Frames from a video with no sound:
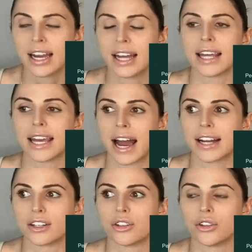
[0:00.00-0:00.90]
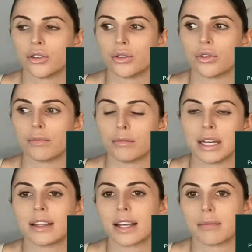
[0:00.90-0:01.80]
and they had to
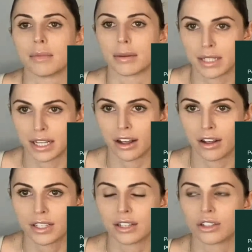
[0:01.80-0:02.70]
meet them themselves.